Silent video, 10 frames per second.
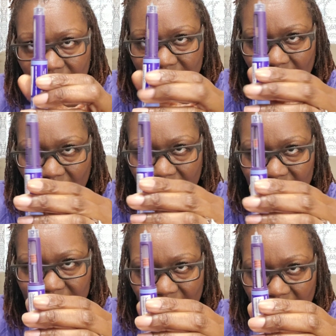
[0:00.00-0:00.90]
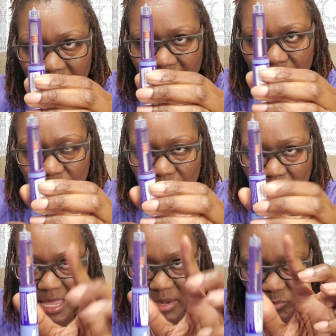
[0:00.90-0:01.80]
tiny bit.
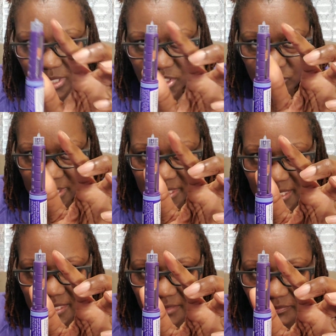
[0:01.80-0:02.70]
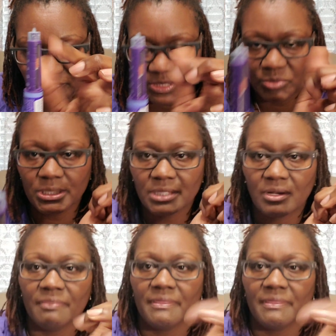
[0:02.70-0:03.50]
And once you see some fluid on